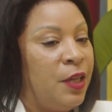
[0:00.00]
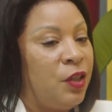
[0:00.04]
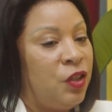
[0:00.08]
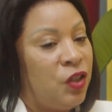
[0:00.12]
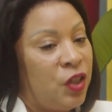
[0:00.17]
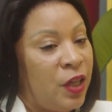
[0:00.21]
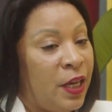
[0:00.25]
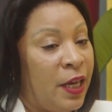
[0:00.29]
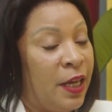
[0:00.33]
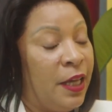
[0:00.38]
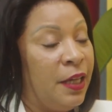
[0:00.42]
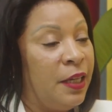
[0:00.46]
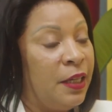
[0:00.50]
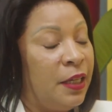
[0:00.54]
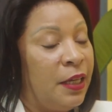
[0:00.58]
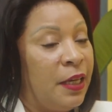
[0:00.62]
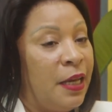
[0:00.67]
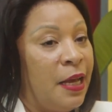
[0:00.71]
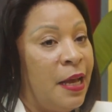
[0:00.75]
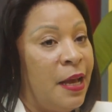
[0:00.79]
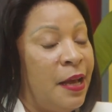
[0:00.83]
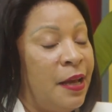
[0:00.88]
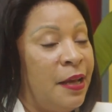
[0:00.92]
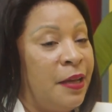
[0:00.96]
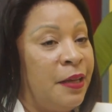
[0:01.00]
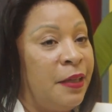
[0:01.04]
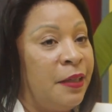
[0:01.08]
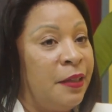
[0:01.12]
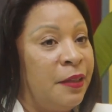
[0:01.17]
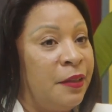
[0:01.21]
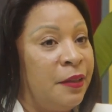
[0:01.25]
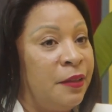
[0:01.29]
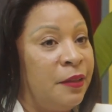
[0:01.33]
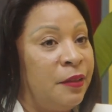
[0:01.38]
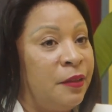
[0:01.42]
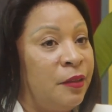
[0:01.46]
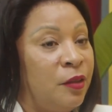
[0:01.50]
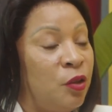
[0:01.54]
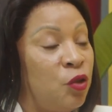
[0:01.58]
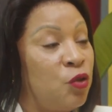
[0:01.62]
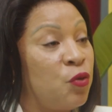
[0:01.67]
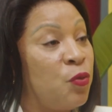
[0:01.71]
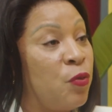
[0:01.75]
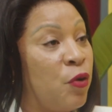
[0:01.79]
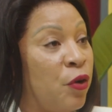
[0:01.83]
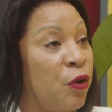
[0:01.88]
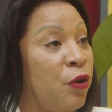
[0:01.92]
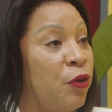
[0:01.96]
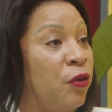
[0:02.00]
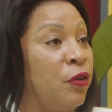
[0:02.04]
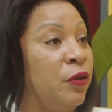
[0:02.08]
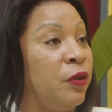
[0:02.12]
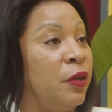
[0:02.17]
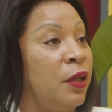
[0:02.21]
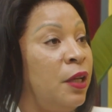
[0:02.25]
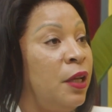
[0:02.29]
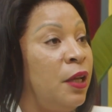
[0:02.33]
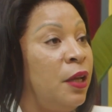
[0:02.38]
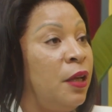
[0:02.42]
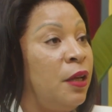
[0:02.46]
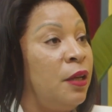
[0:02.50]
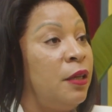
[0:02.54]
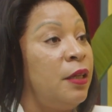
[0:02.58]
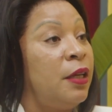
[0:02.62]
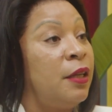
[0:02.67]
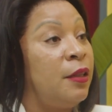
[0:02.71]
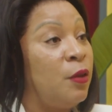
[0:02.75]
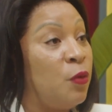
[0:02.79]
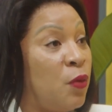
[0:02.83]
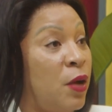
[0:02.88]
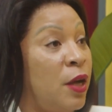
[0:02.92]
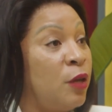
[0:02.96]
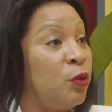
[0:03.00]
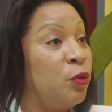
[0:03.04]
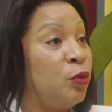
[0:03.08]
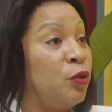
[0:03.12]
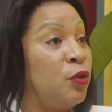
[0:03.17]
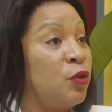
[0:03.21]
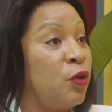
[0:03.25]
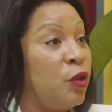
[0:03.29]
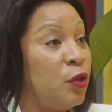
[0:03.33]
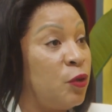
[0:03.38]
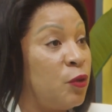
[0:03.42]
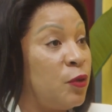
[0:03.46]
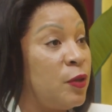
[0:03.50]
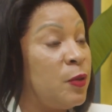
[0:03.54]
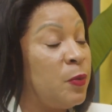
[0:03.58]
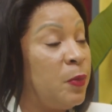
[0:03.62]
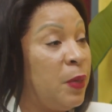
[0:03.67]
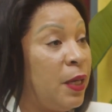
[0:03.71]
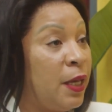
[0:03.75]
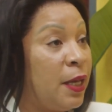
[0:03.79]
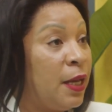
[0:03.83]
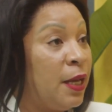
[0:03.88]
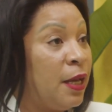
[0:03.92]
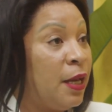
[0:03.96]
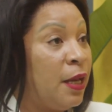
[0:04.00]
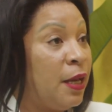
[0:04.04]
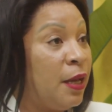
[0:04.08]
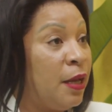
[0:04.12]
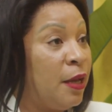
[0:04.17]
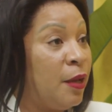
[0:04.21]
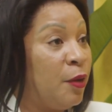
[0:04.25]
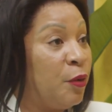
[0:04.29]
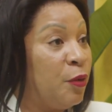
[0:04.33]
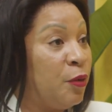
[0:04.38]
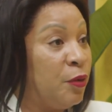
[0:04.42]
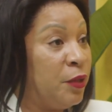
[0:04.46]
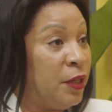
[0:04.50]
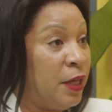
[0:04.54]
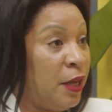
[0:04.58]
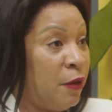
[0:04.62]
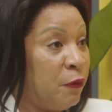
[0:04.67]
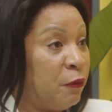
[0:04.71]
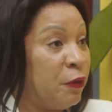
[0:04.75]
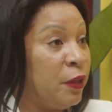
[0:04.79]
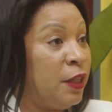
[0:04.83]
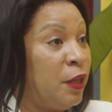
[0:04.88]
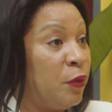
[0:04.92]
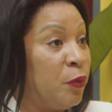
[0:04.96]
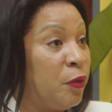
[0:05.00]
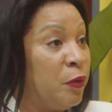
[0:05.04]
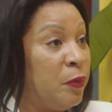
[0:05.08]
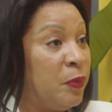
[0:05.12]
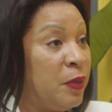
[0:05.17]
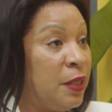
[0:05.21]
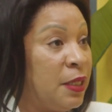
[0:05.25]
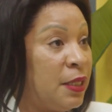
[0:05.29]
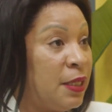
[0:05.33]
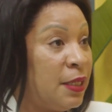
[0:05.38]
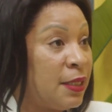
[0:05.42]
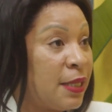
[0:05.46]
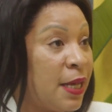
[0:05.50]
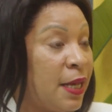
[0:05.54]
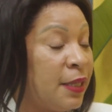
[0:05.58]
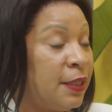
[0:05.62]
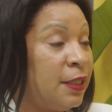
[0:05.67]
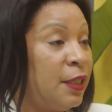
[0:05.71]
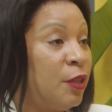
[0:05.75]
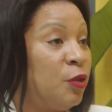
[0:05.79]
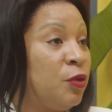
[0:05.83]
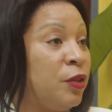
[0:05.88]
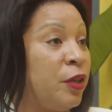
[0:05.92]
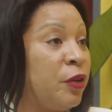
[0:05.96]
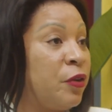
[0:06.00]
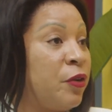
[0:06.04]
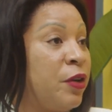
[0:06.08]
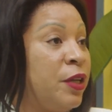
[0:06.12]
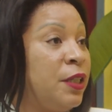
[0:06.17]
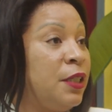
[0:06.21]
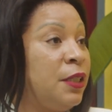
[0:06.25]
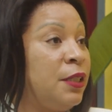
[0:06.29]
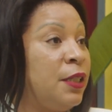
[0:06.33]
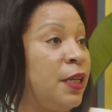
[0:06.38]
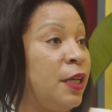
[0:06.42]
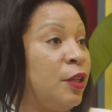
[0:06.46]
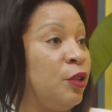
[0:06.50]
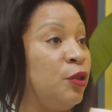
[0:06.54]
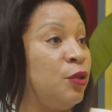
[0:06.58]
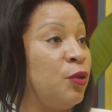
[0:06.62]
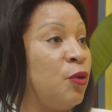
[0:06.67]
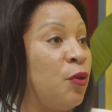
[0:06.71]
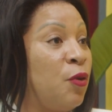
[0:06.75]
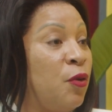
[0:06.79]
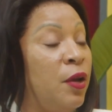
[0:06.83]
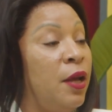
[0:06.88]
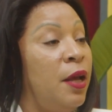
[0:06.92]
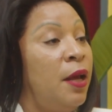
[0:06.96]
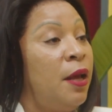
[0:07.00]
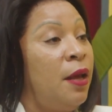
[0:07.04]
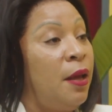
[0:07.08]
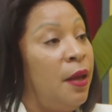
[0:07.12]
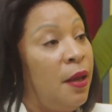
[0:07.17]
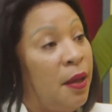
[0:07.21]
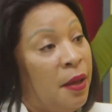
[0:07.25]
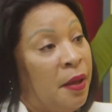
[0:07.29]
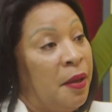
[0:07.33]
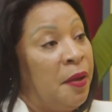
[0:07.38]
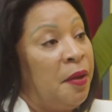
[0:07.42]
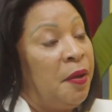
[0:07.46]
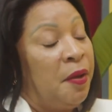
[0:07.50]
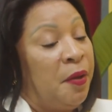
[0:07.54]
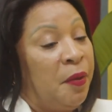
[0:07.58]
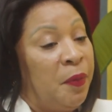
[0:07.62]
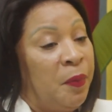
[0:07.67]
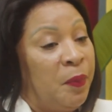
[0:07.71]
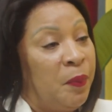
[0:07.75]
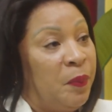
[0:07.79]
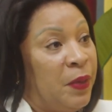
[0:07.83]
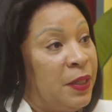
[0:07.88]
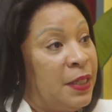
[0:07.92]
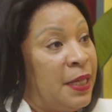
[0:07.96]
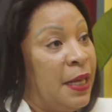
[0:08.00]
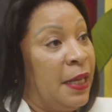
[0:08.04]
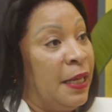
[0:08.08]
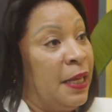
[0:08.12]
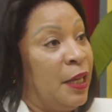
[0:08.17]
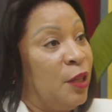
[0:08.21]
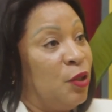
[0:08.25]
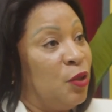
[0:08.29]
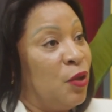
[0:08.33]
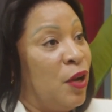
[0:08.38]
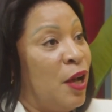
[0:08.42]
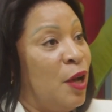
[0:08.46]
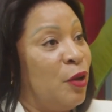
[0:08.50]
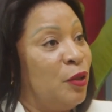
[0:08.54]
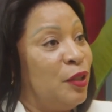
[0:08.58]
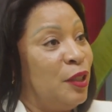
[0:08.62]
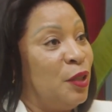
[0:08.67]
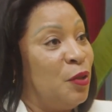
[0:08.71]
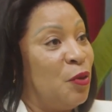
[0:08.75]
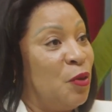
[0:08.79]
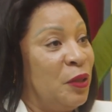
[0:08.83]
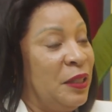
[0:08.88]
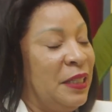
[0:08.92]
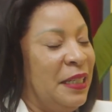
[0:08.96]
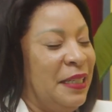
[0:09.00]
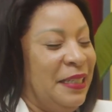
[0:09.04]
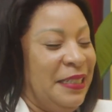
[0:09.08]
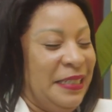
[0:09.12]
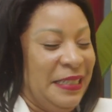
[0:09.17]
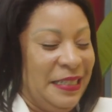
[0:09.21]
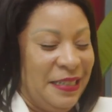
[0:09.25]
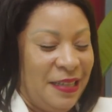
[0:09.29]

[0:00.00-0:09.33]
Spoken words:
Jay, tomorrow, you're the one who's going to speak on everything we've been discussing to the creditor, so better get your house in order.